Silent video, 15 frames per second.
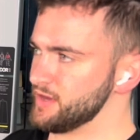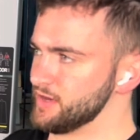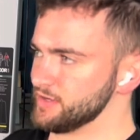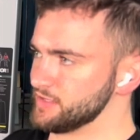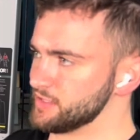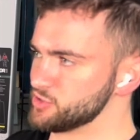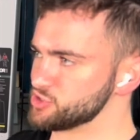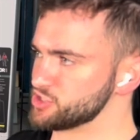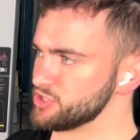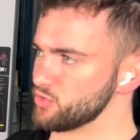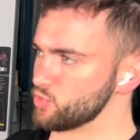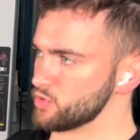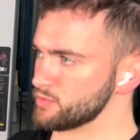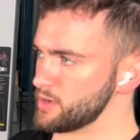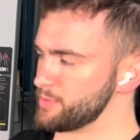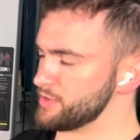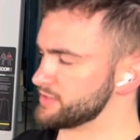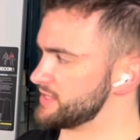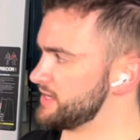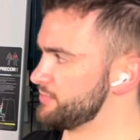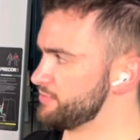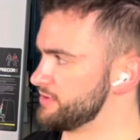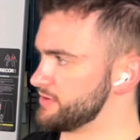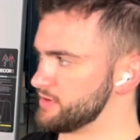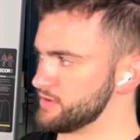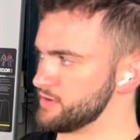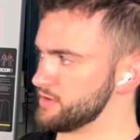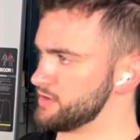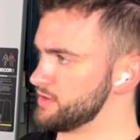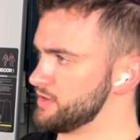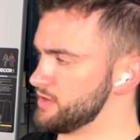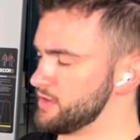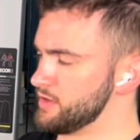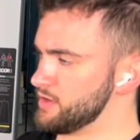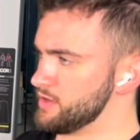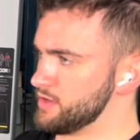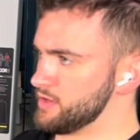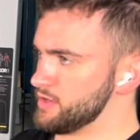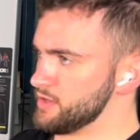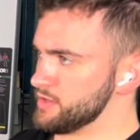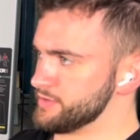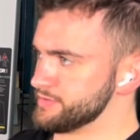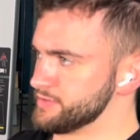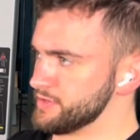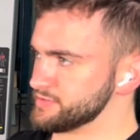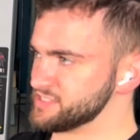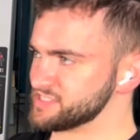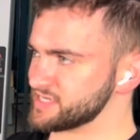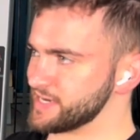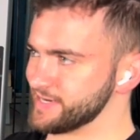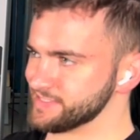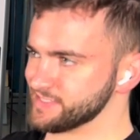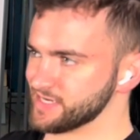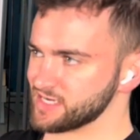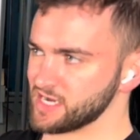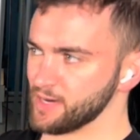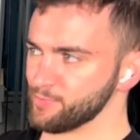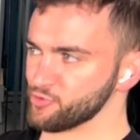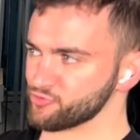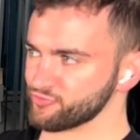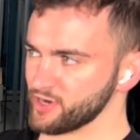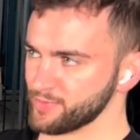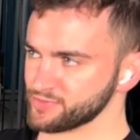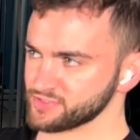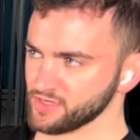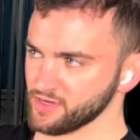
I usually don't warm up like that, but I just kind of did a couple reps